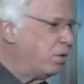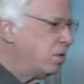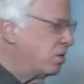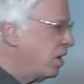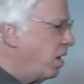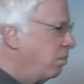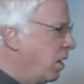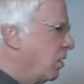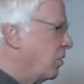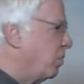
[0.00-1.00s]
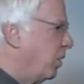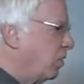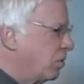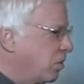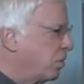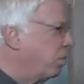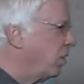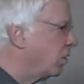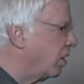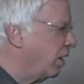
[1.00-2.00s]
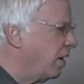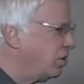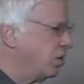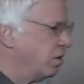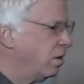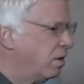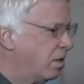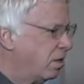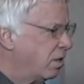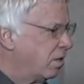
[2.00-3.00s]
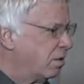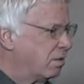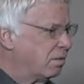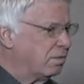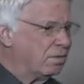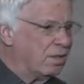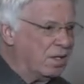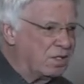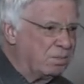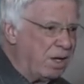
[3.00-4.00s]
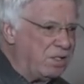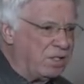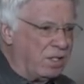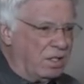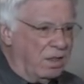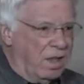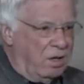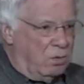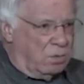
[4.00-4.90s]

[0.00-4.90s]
does not make a spirit to spirit connection. It's basically they would